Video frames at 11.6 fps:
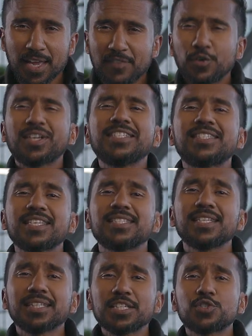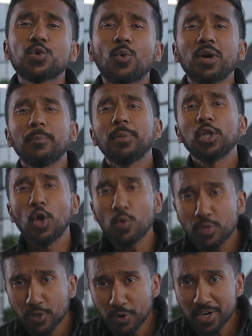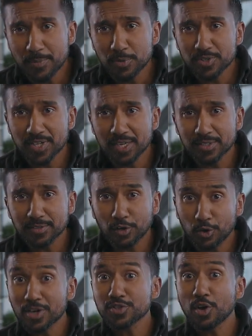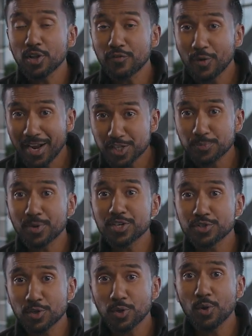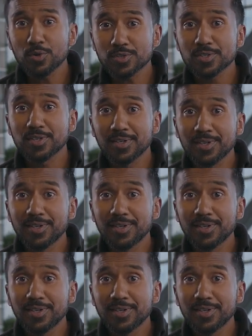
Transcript: If you're consistently scoring below 30% across all of your aspirational goals,